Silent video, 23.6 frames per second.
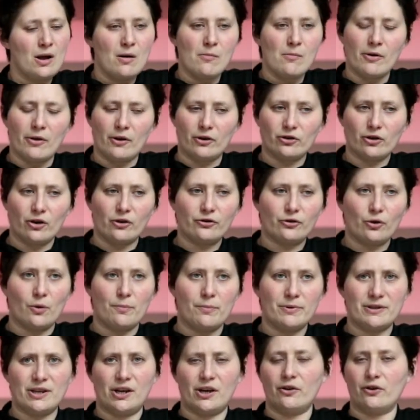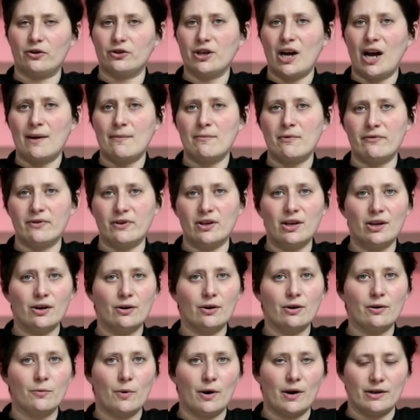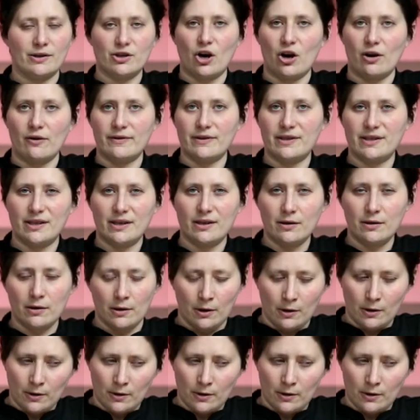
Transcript: but there's also a particular time of year when it's harvested.